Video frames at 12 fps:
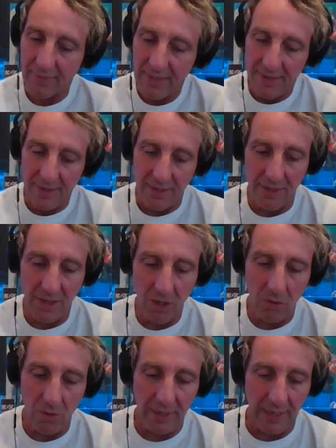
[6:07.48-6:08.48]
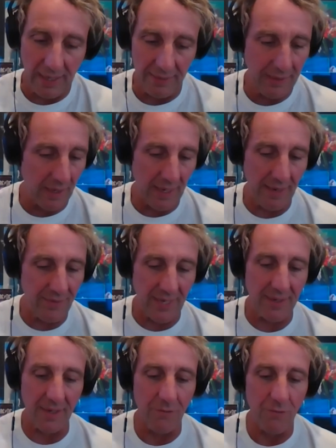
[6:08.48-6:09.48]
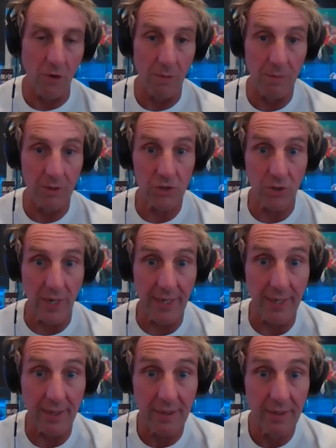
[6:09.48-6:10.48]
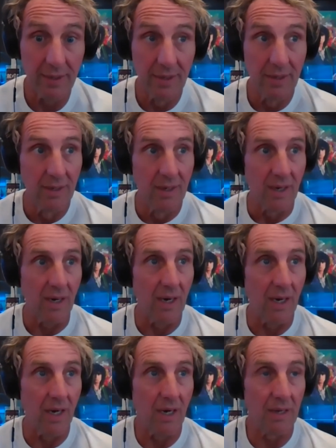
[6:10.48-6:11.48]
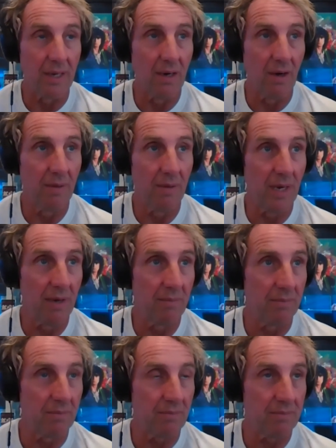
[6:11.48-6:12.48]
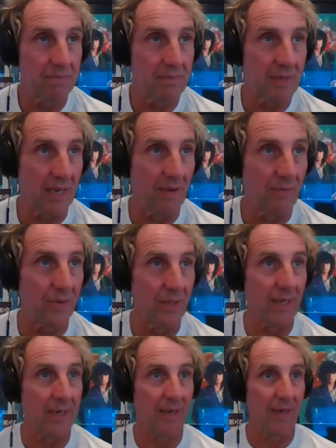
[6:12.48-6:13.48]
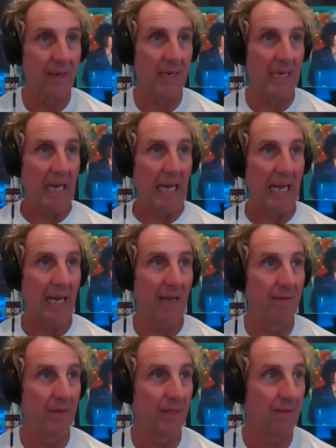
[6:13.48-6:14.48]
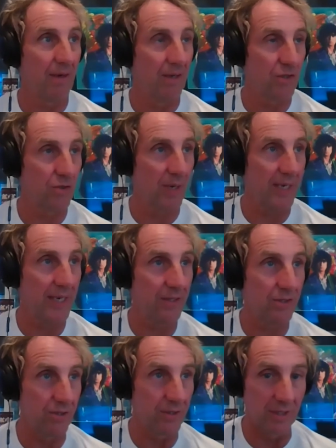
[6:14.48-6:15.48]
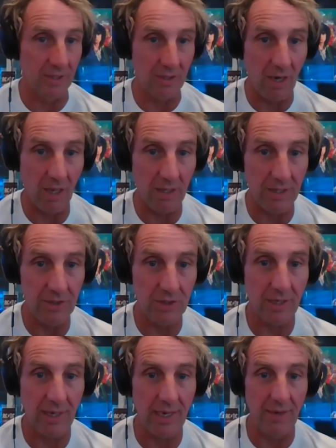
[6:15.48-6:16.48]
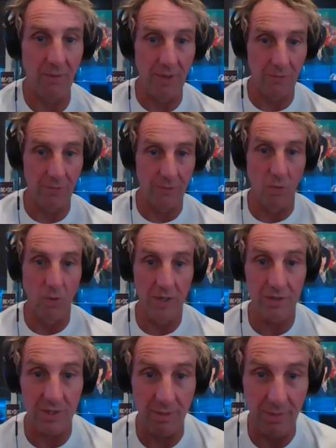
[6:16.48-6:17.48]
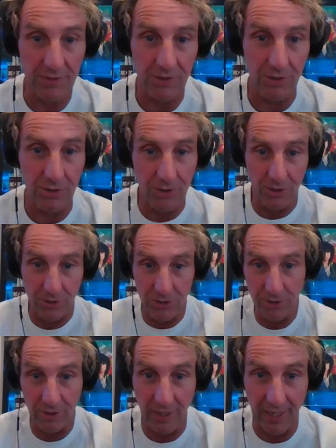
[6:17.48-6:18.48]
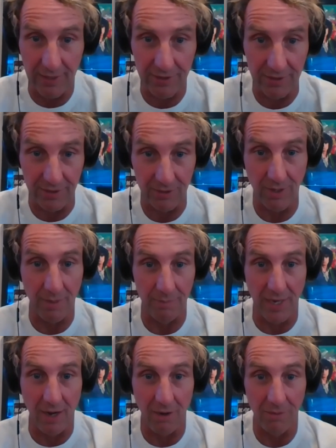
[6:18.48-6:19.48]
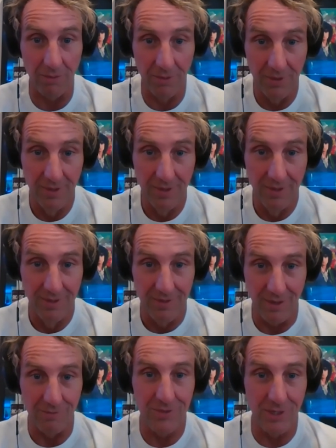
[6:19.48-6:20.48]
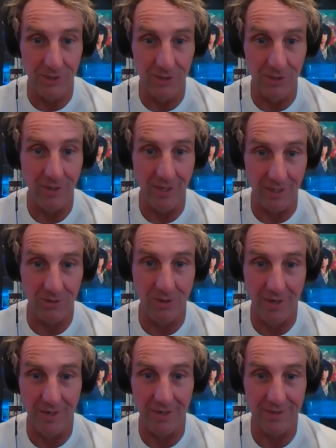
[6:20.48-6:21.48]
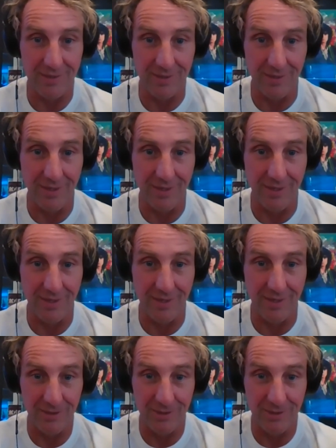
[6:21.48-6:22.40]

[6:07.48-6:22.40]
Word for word: You know, I, no, I haven't had any formal training. Uh, you know, I'm, I'm definitely I a, definitely a straight A student in college. I went for one semester, took two classes, and dropped out of digital electronics and calculus,